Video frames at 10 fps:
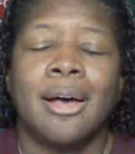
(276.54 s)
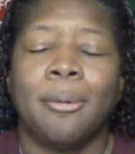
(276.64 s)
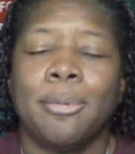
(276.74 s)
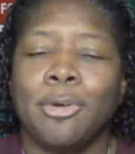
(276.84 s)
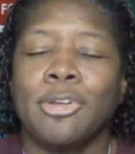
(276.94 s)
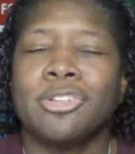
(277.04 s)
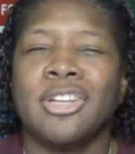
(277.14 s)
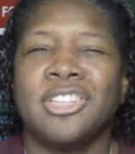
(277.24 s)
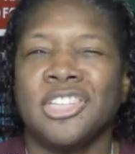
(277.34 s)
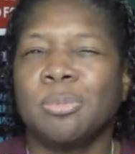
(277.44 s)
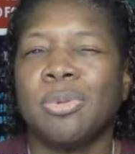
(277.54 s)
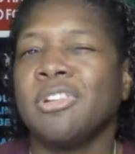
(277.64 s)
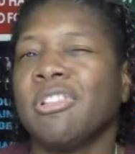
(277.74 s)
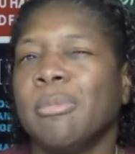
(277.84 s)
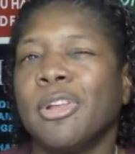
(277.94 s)
Because of the discipline
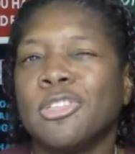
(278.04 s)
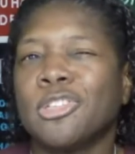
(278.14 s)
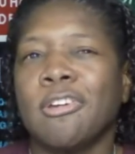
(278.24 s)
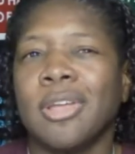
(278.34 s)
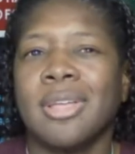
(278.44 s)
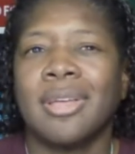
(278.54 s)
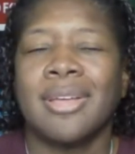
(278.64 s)
of the military,